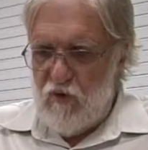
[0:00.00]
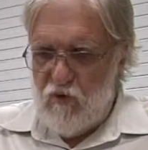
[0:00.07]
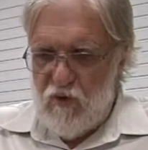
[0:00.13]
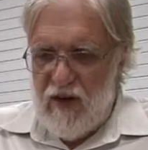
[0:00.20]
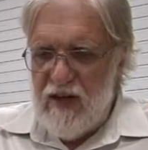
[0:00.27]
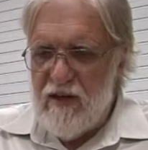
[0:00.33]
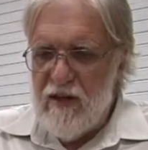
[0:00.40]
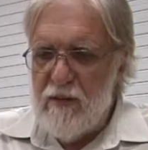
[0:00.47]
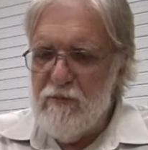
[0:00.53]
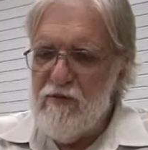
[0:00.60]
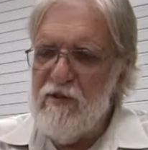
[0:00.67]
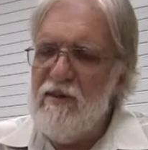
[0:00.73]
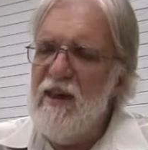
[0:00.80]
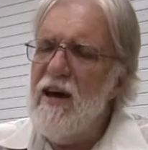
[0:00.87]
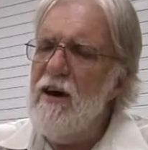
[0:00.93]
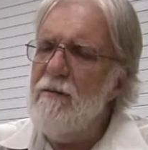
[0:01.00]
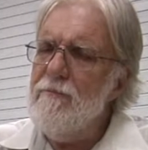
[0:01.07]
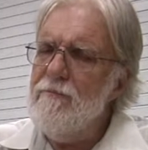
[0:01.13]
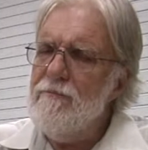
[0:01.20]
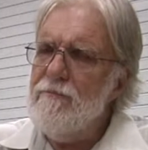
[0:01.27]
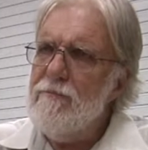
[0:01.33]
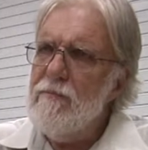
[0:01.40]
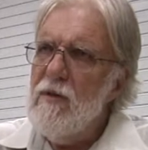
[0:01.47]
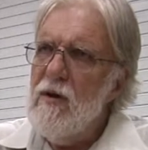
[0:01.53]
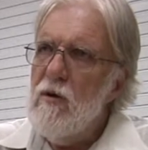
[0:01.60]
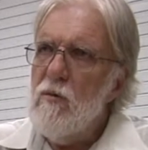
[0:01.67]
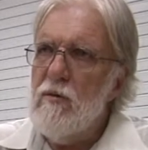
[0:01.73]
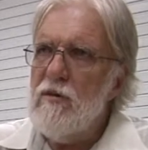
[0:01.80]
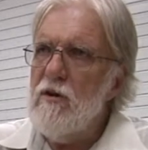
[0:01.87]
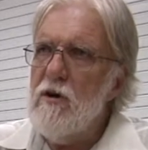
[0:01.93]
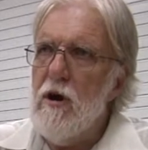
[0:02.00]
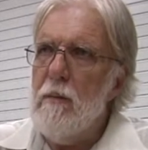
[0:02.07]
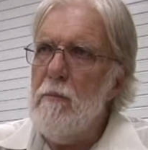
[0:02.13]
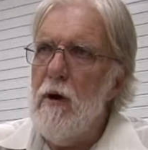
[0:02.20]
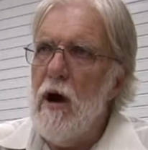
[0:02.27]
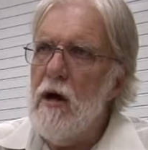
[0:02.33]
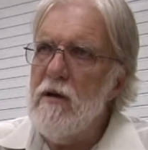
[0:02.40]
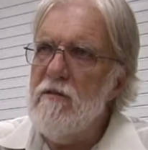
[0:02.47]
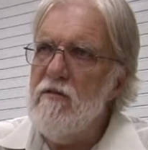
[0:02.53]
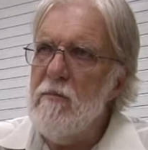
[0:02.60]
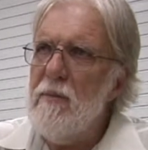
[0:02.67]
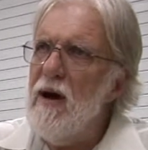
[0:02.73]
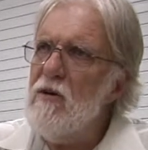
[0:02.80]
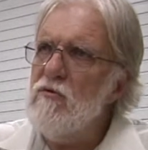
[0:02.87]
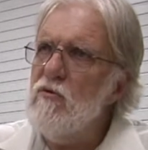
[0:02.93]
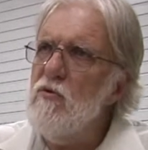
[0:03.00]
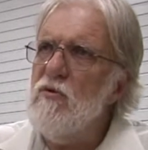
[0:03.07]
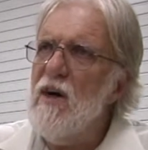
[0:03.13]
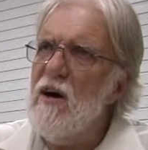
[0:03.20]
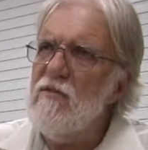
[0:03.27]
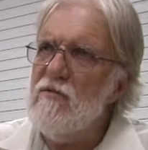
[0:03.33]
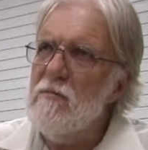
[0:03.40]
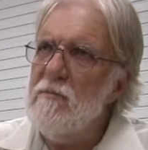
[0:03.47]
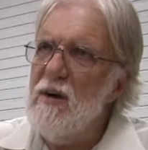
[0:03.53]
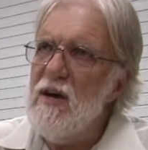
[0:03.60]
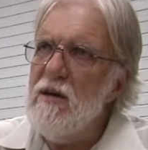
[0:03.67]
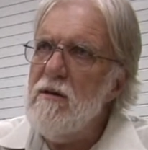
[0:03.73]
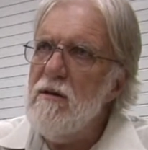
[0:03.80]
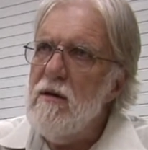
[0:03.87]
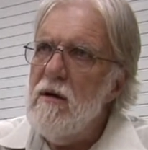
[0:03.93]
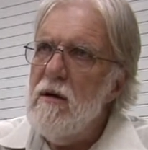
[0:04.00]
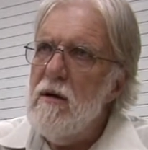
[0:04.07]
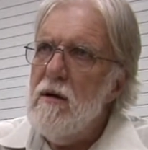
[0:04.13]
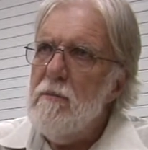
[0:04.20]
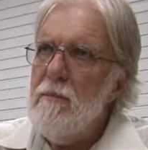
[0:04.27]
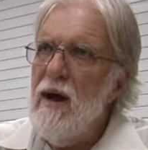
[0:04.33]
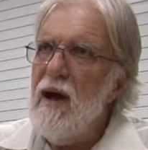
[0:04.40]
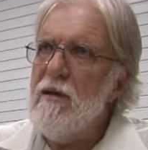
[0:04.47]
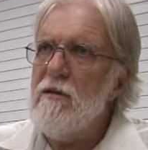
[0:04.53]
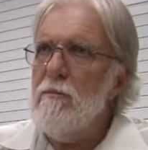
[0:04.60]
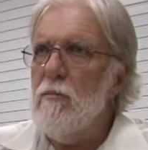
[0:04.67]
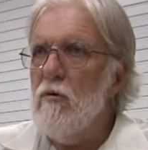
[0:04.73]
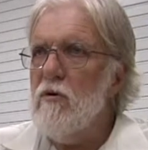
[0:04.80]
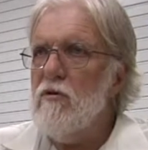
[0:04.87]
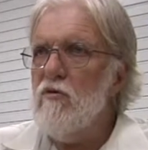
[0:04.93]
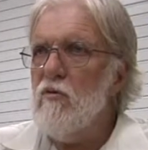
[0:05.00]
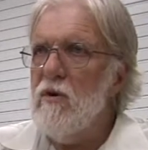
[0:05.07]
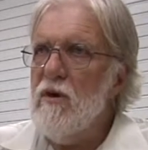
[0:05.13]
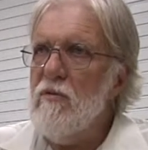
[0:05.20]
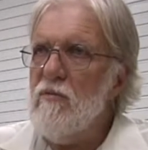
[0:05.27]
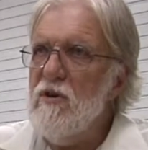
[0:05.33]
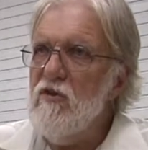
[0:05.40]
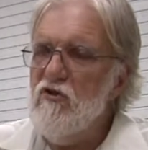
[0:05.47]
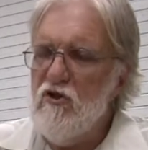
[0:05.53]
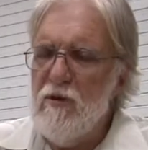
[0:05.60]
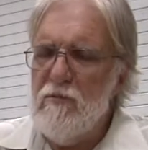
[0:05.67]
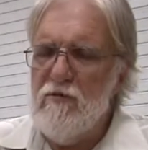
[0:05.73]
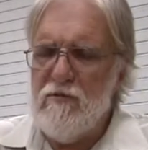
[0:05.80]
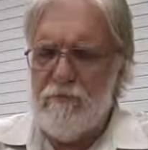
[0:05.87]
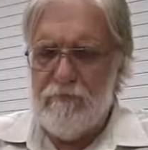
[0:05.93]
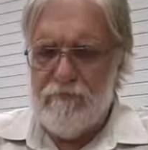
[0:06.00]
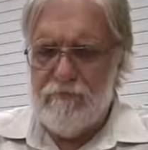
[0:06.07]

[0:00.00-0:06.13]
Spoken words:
Drake comes to town with an armada of about 2,000 men, packed aboard 23 ships.